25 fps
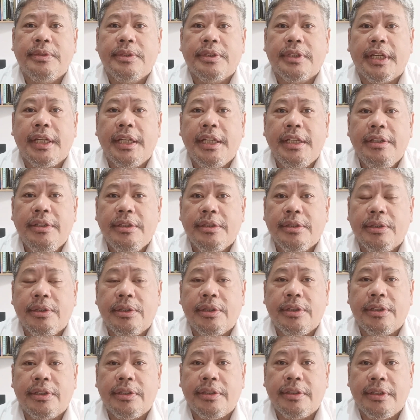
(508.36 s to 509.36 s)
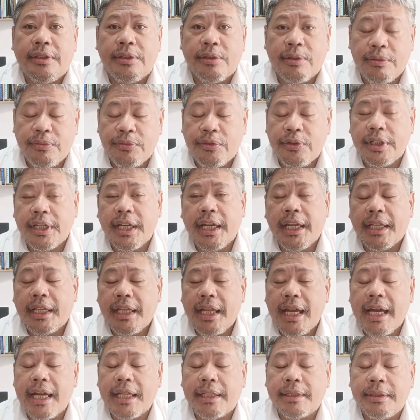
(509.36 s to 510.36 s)
Okay, so don't forget
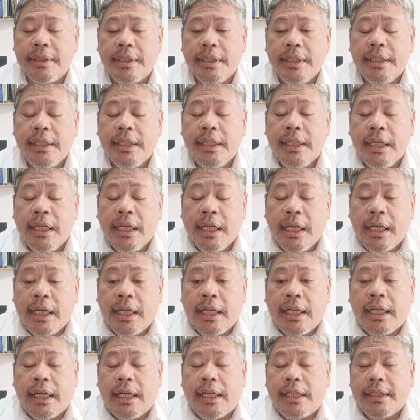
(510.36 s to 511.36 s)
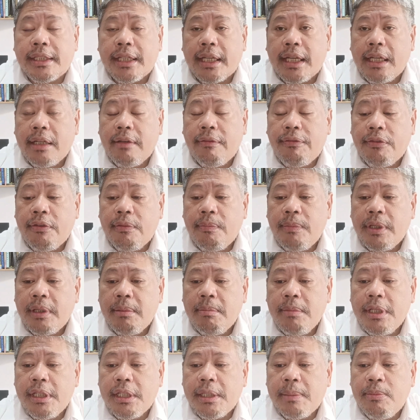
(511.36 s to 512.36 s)
that. Aside from the
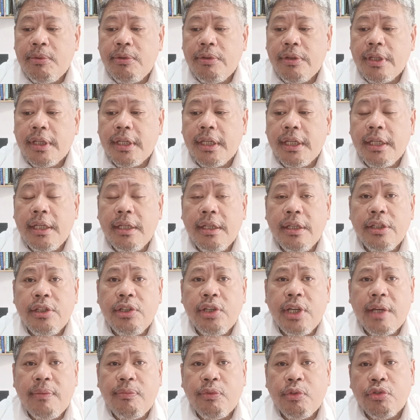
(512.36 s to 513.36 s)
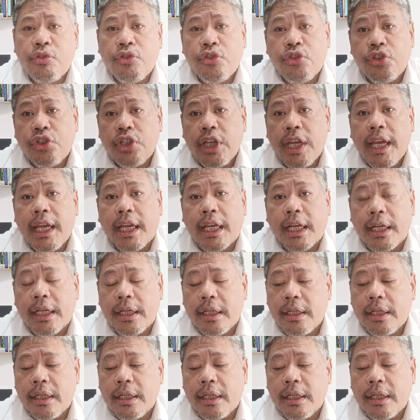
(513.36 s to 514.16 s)
mismo thing, you have to check